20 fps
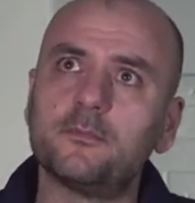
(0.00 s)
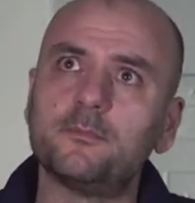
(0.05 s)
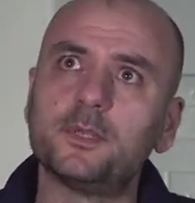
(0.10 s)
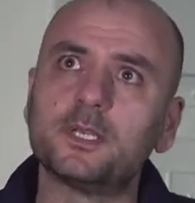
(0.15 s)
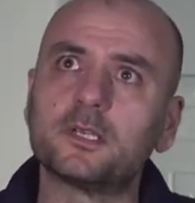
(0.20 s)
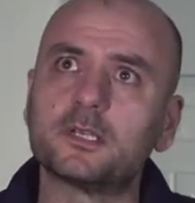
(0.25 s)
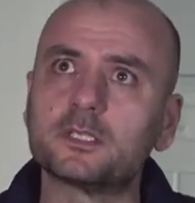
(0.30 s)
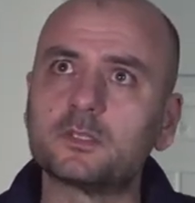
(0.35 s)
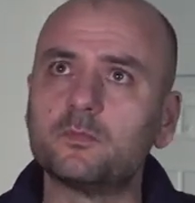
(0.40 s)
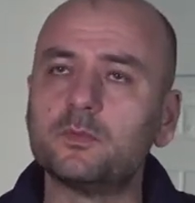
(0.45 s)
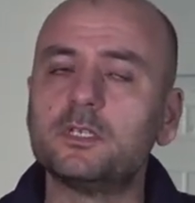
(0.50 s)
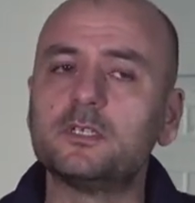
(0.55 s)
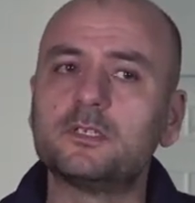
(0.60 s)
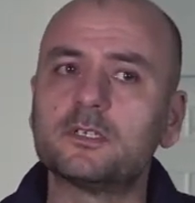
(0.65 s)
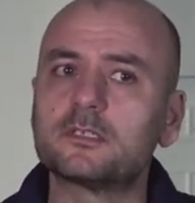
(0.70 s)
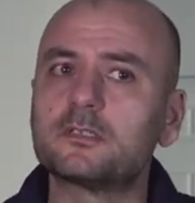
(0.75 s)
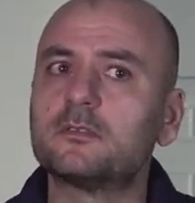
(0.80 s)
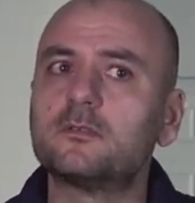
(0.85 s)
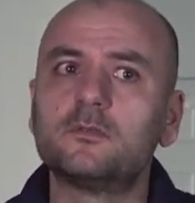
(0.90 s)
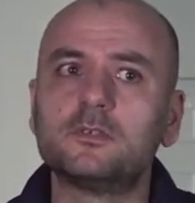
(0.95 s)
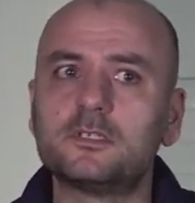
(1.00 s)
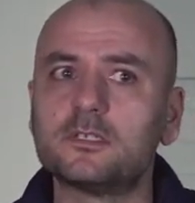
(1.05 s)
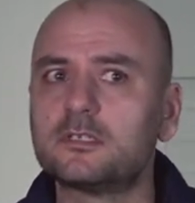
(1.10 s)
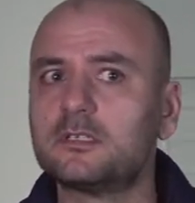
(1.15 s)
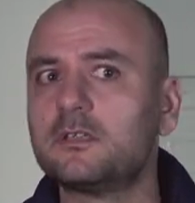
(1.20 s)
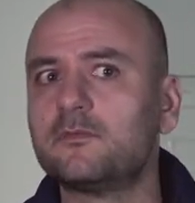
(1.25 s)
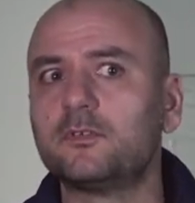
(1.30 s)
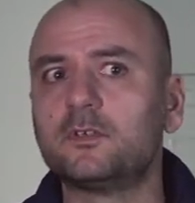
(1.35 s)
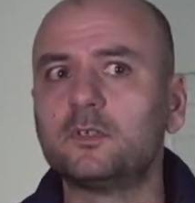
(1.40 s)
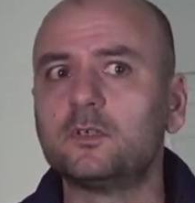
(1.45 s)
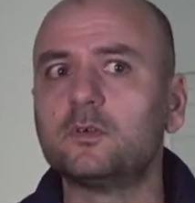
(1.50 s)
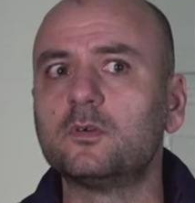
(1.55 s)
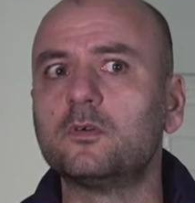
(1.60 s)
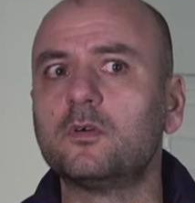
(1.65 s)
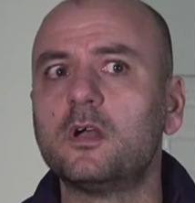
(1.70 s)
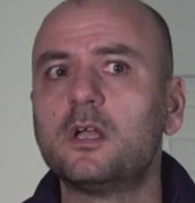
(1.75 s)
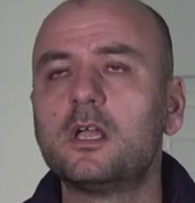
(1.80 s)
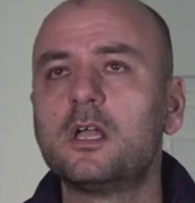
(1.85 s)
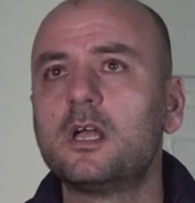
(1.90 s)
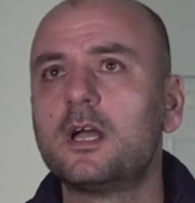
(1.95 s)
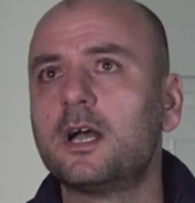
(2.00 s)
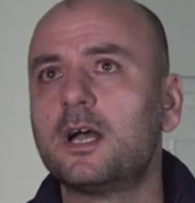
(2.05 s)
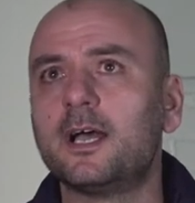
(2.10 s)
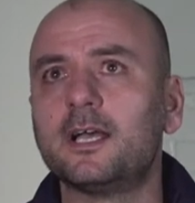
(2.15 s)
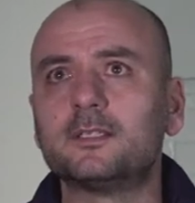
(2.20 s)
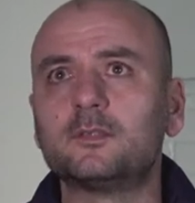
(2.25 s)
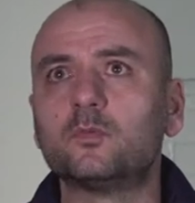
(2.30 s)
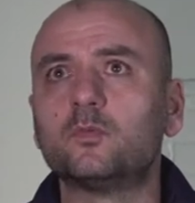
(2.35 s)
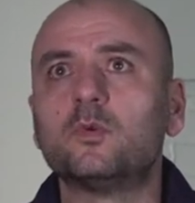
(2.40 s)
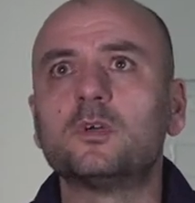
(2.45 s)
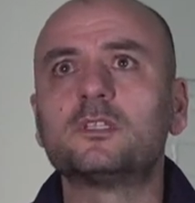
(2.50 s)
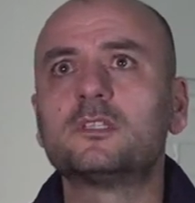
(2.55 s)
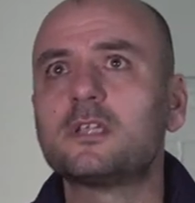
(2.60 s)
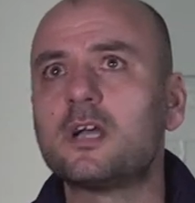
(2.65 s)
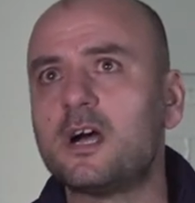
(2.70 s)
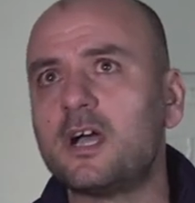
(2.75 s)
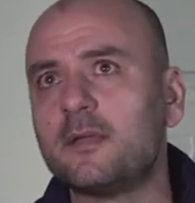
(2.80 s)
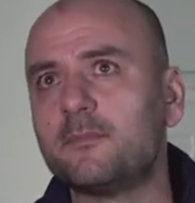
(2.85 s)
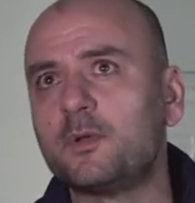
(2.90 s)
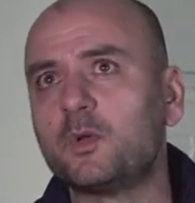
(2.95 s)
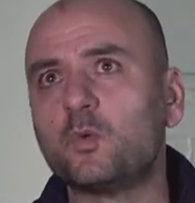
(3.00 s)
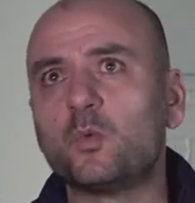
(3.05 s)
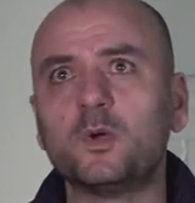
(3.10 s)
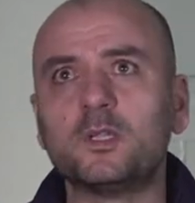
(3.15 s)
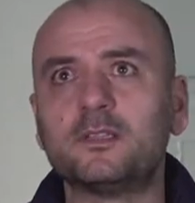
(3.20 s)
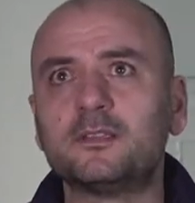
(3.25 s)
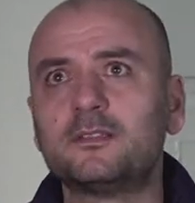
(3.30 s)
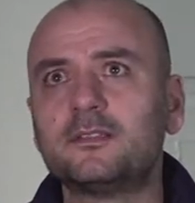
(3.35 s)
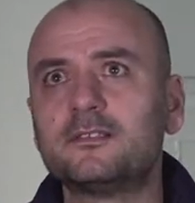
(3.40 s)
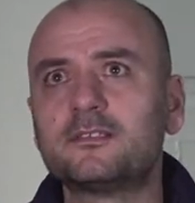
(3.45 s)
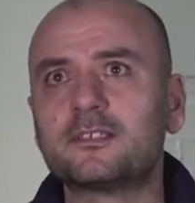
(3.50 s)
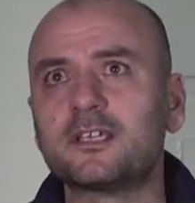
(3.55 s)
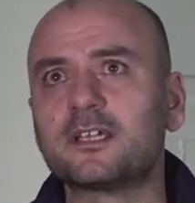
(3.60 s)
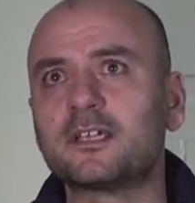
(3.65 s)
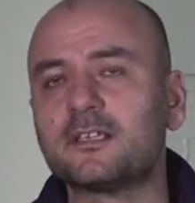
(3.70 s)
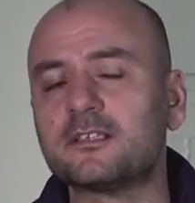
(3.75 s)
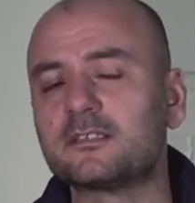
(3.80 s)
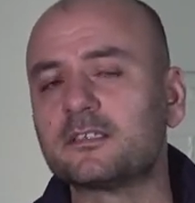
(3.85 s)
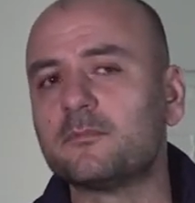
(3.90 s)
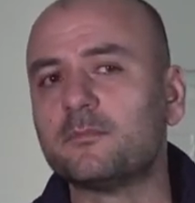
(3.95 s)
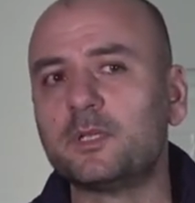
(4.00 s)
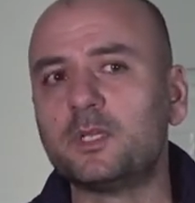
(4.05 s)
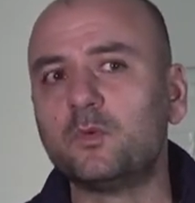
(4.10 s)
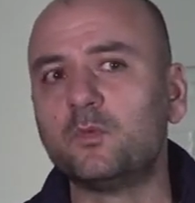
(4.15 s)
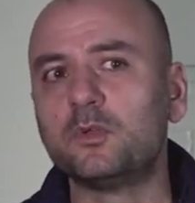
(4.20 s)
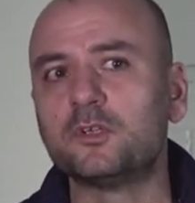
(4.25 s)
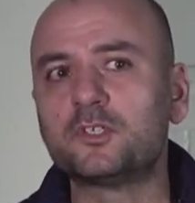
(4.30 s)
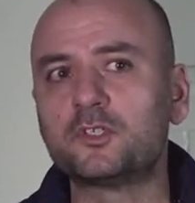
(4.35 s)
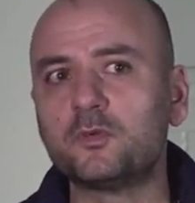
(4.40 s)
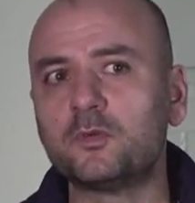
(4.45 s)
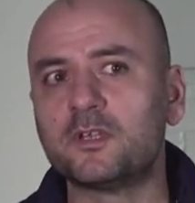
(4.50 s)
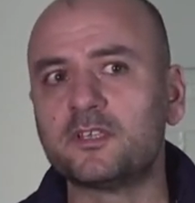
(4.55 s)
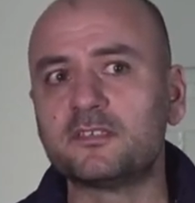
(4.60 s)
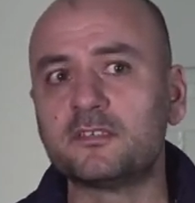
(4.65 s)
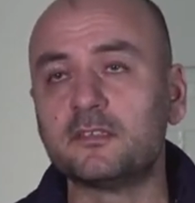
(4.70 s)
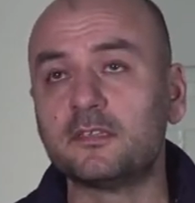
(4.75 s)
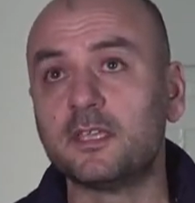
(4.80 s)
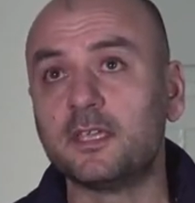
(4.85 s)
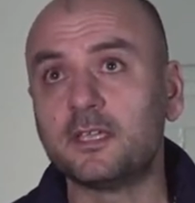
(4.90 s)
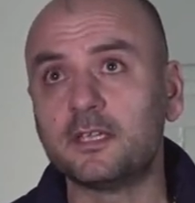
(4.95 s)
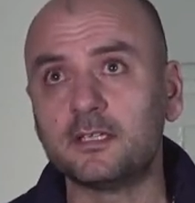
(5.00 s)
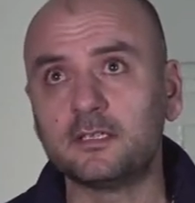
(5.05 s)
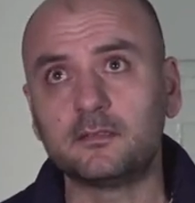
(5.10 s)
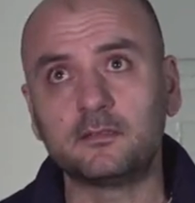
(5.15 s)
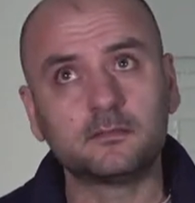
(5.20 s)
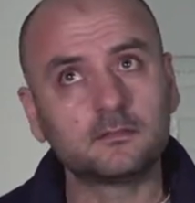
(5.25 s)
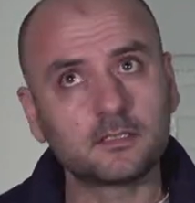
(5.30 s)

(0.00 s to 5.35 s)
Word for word: because we just we just never know at what time and what second somebody will shoot us in the head,